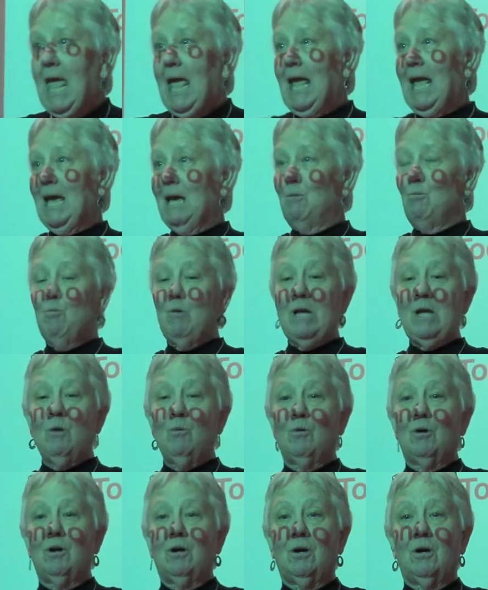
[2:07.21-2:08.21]
And we
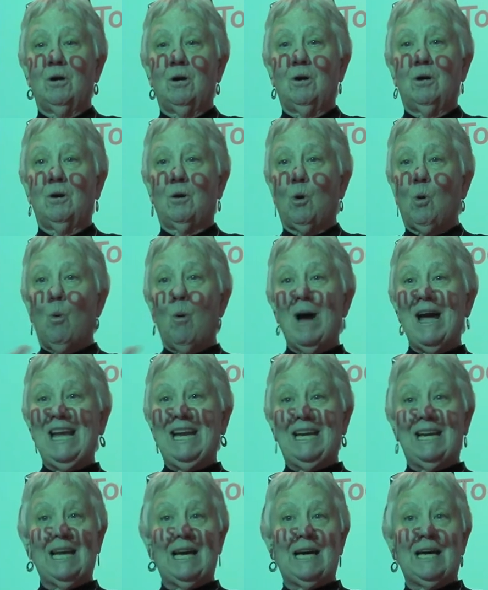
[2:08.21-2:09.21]
were
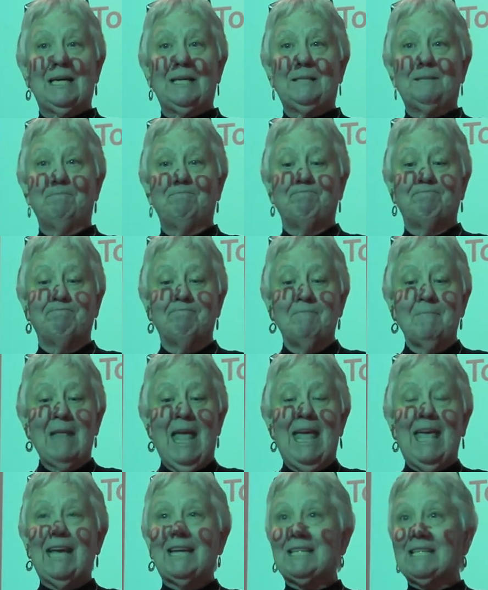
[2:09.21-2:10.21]
quite um,
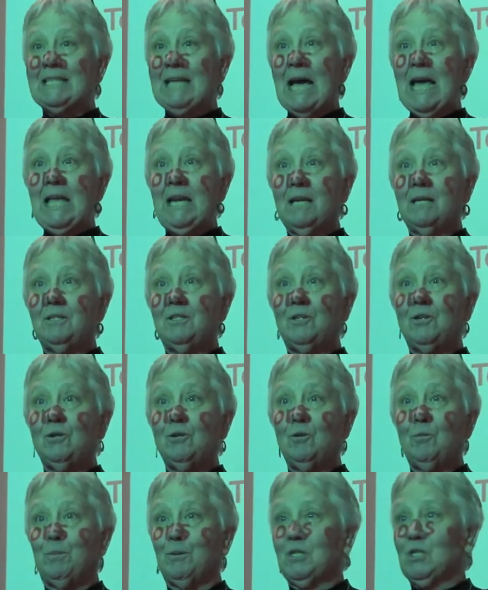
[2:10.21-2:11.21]
excited
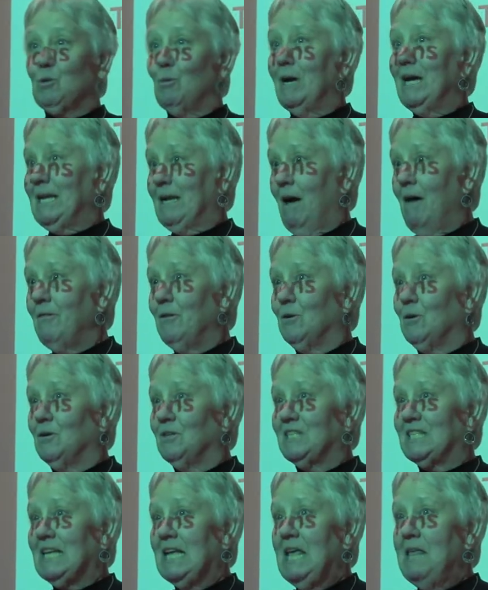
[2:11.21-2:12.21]
to persuade
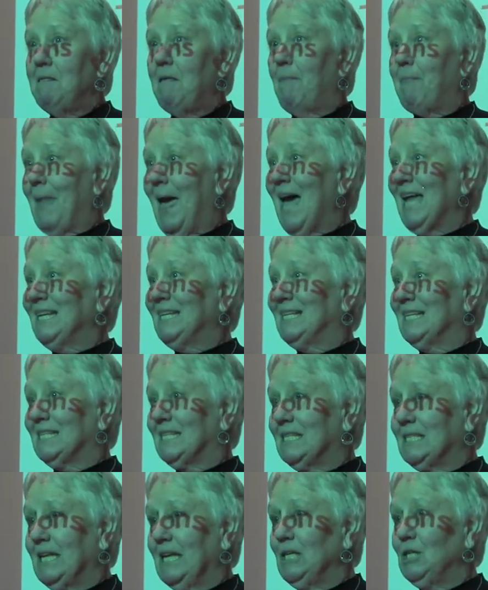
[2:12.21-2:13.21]
others that that
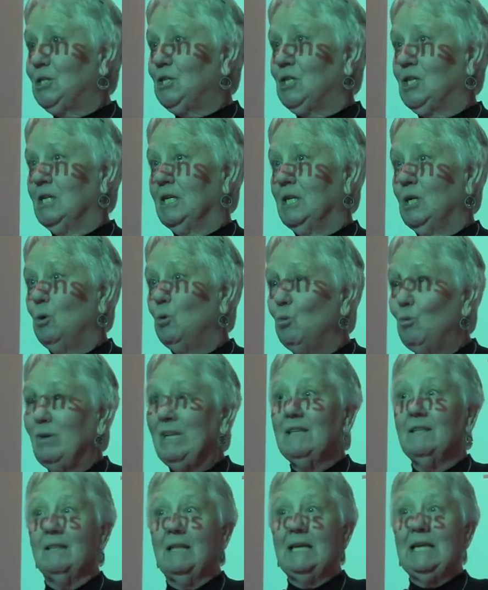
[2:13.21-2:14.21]
distinction
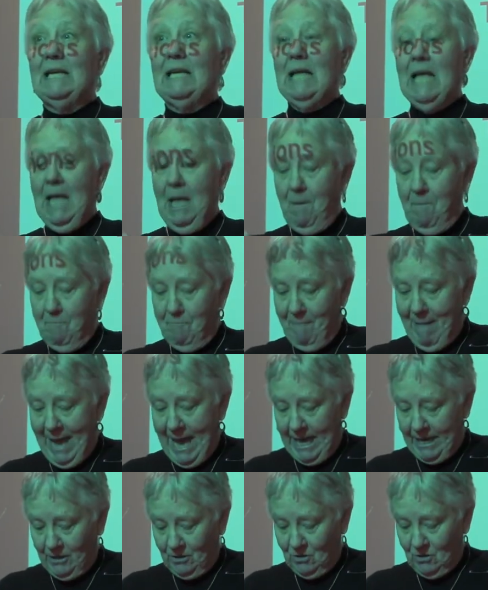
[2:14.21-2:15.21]
really
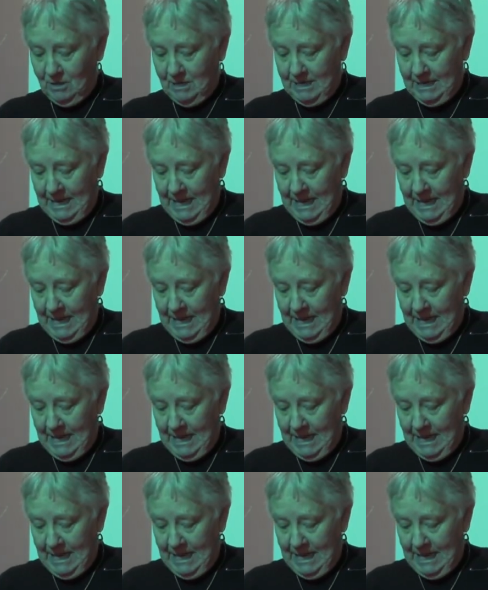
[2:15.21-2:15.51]
mattered.